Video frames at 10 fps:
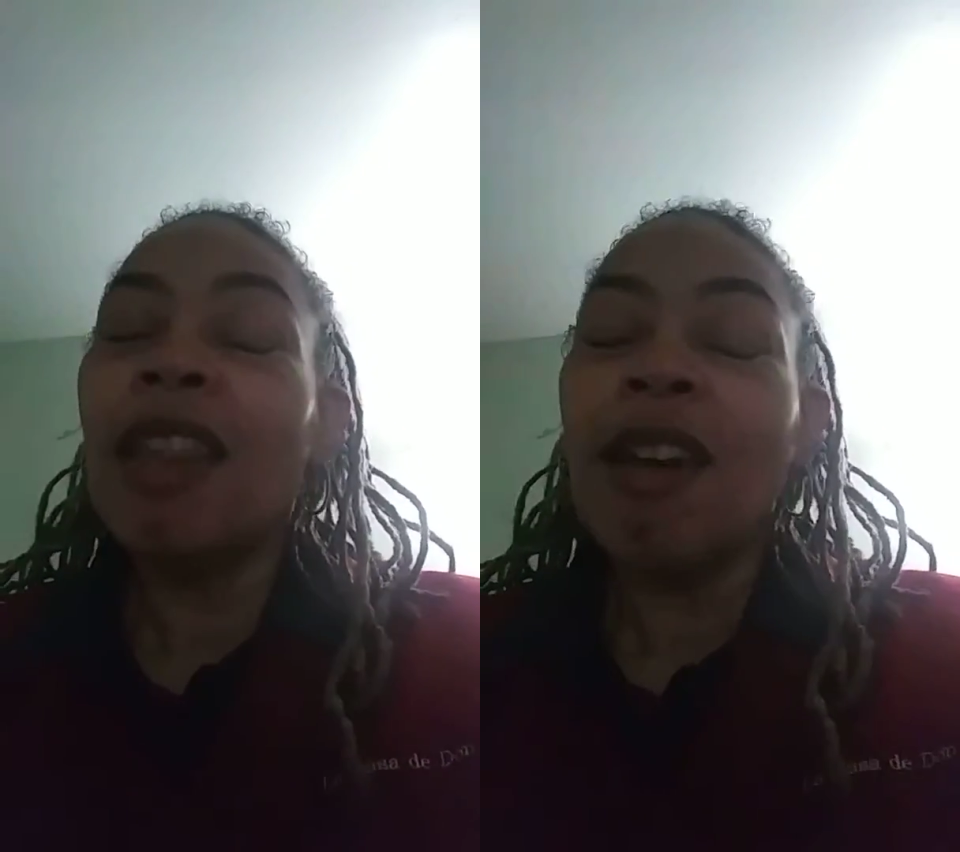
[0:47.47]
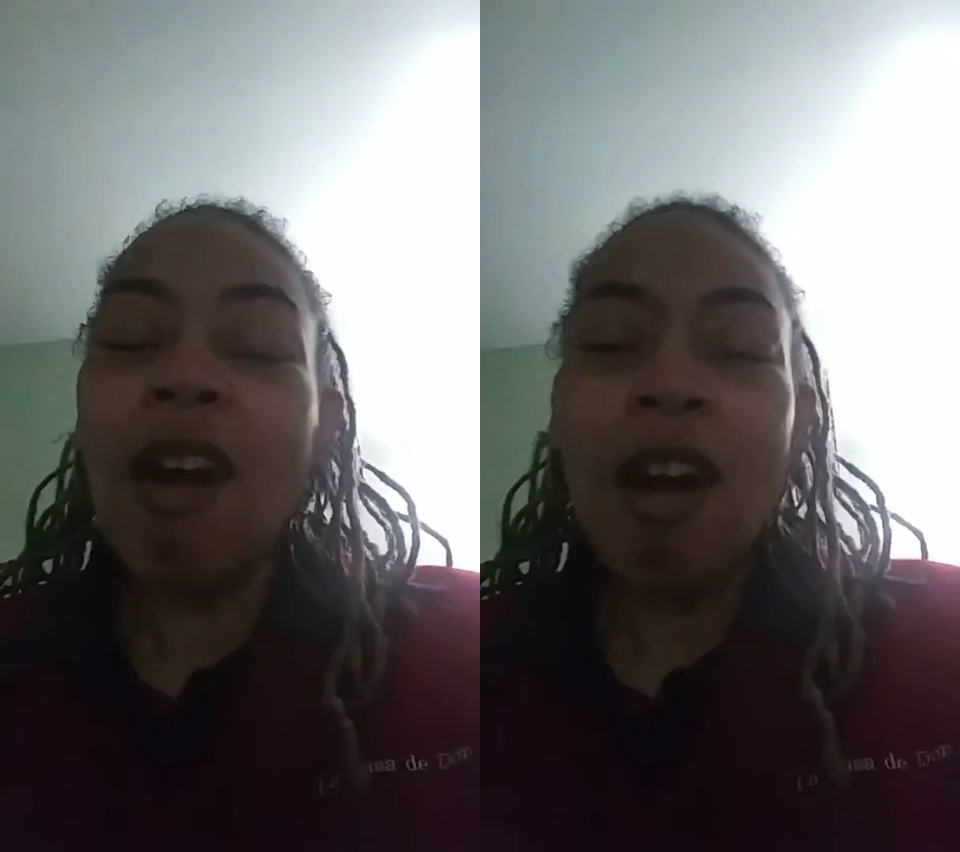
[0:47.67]

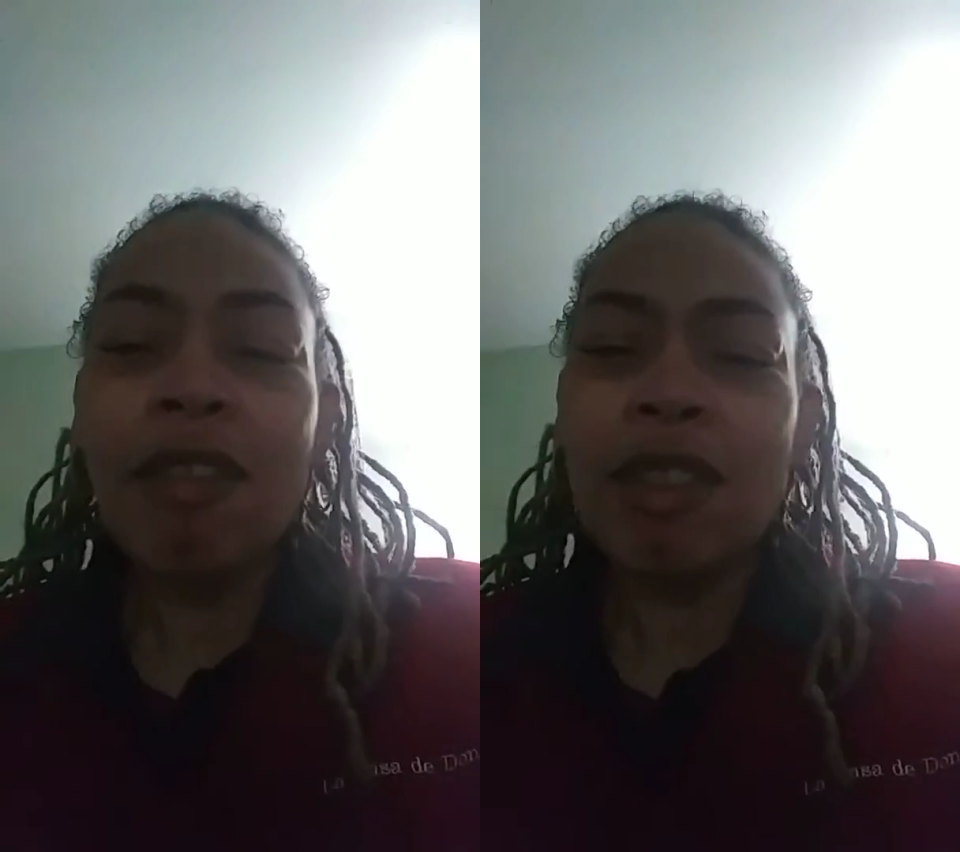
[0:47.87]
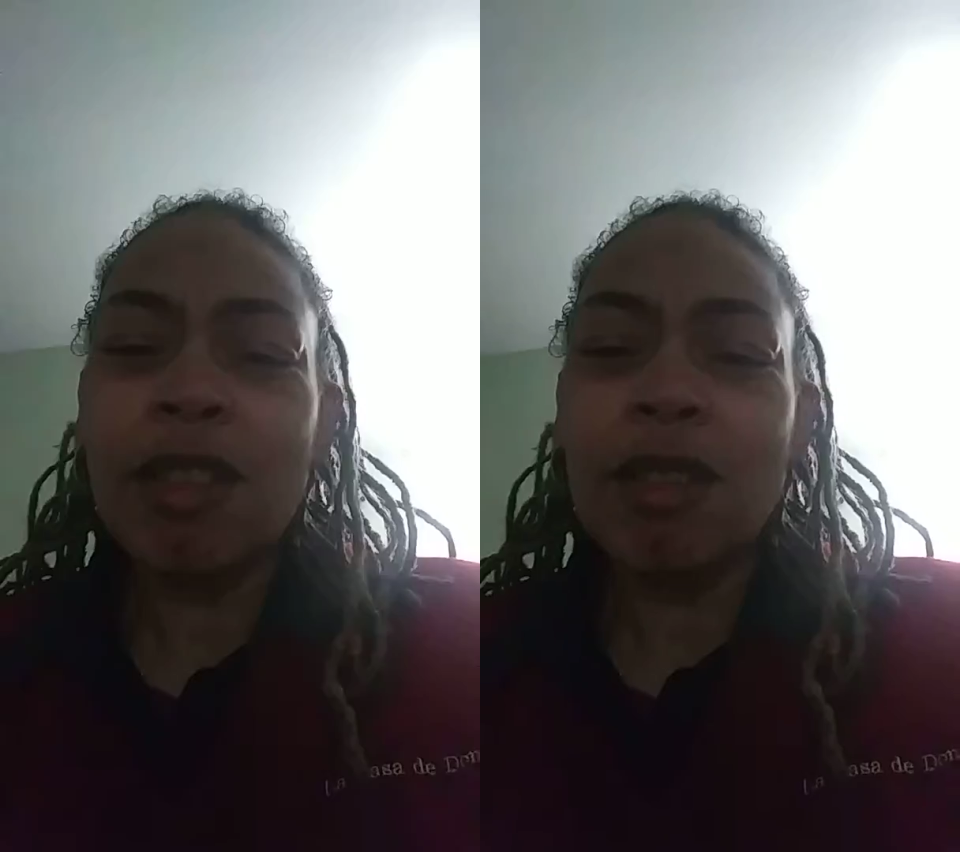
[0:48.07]

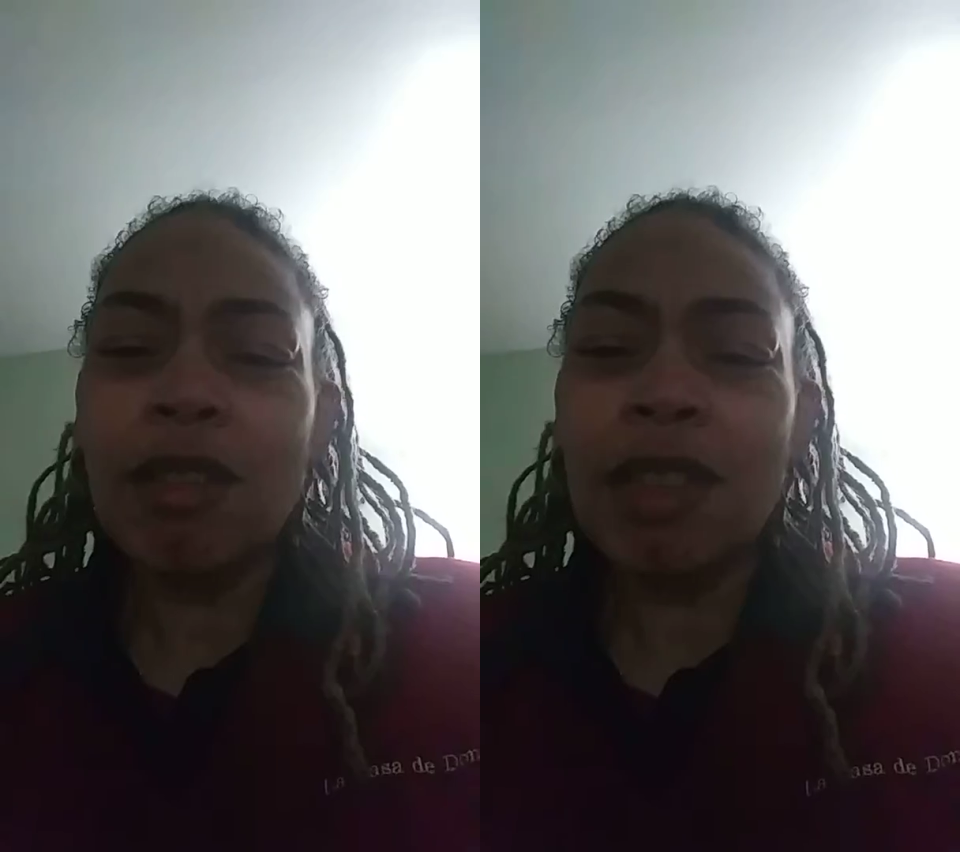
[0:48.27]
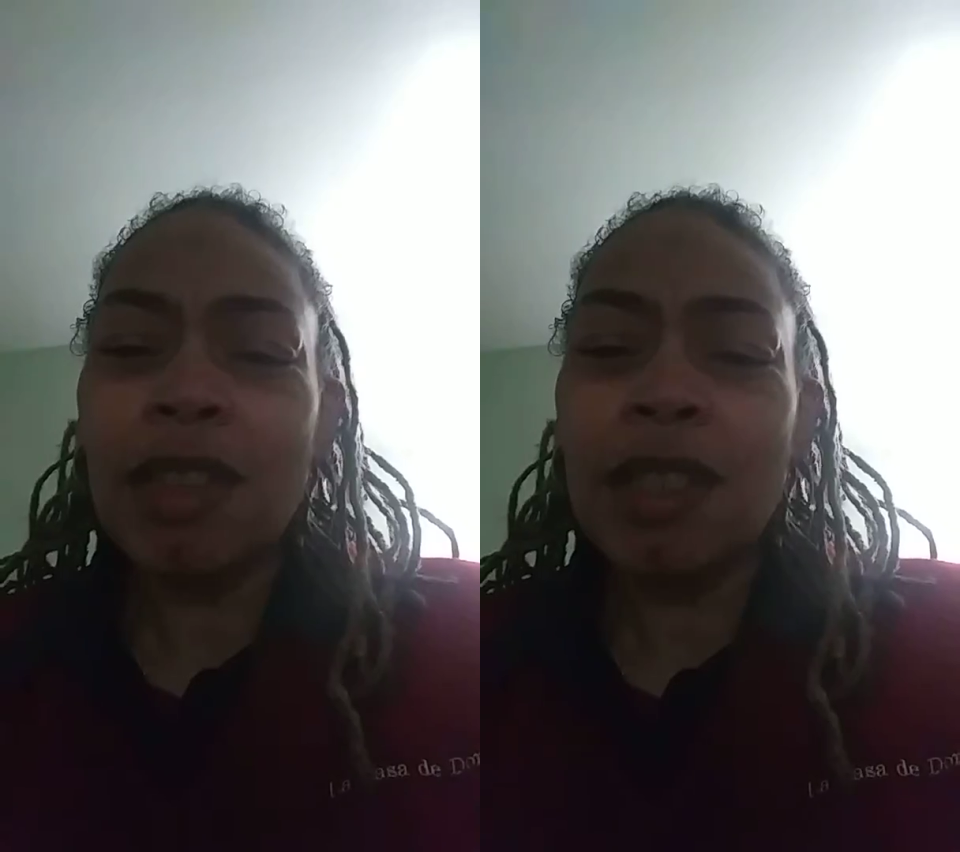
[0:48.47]
Horror
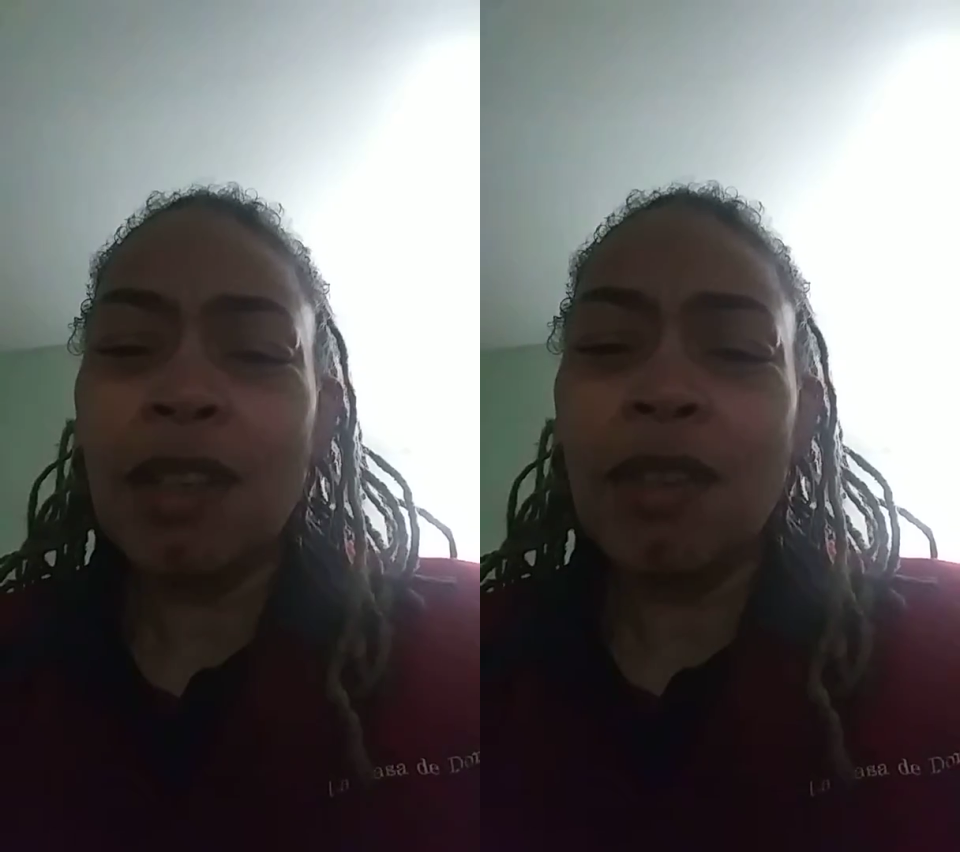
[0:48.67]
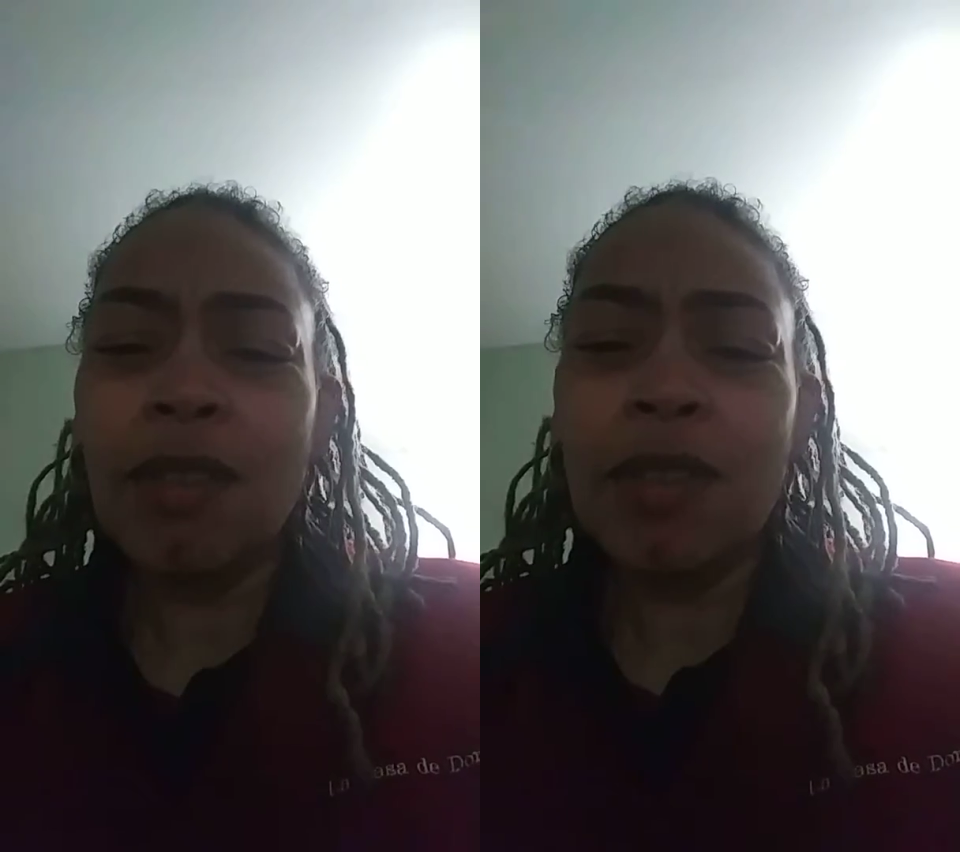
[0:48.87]
stories of